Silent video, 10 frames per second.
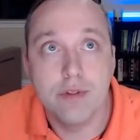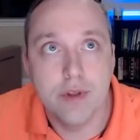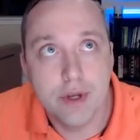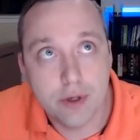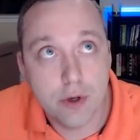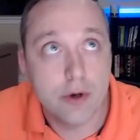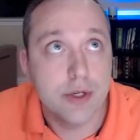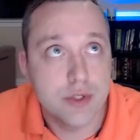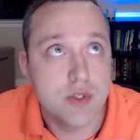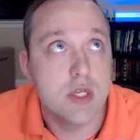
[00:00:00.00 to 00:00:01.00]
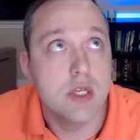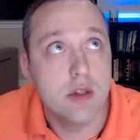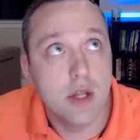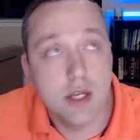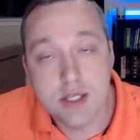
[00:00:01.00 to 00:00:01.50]
the
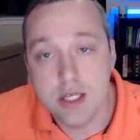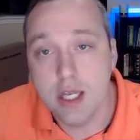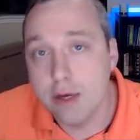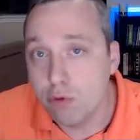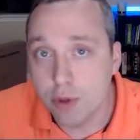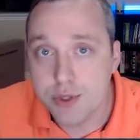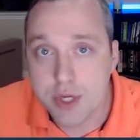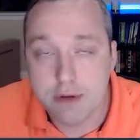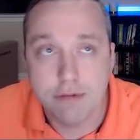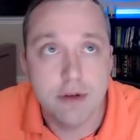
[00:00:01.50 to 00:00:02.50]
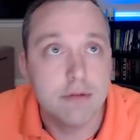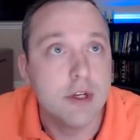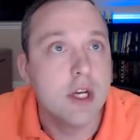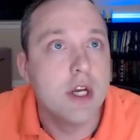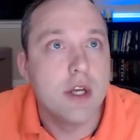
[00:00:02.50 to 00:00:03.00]
currency that D Live works off of.